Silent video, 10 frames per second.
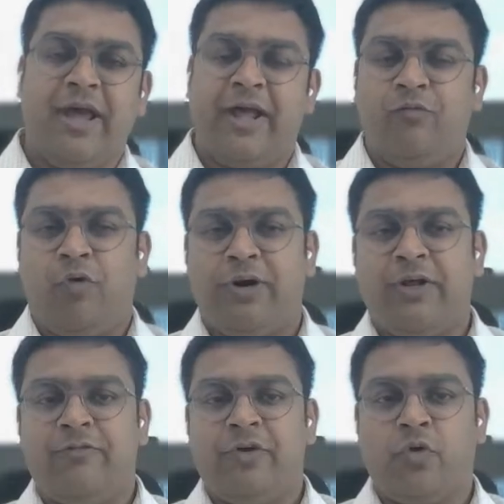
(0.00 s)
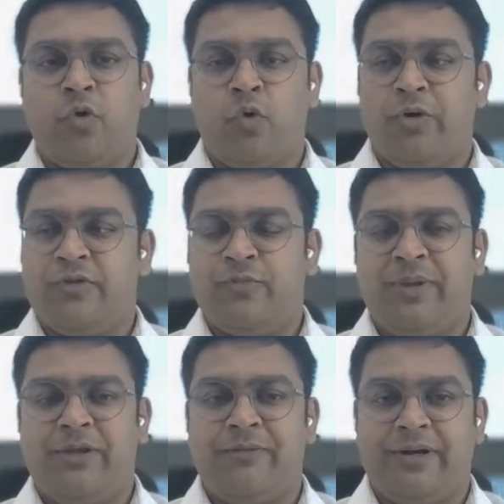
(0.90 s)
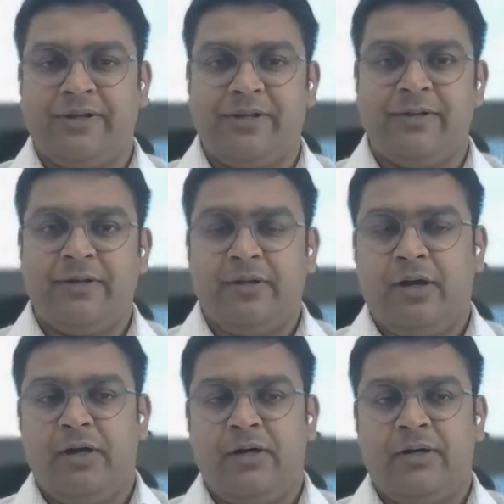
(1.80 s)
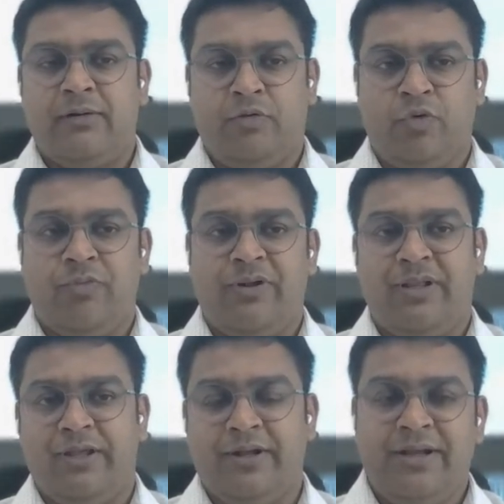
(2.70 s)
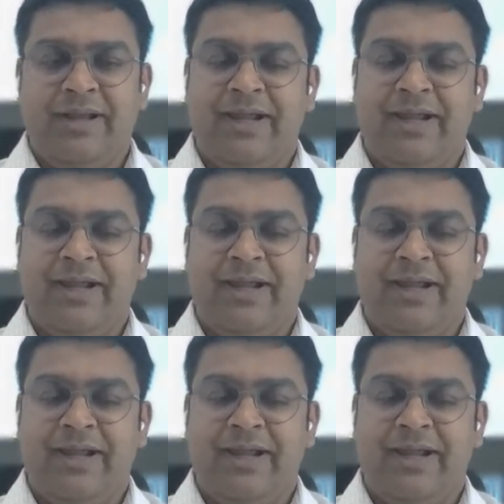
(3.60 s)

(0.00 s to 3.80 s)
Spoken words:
and whatever code is being written over here,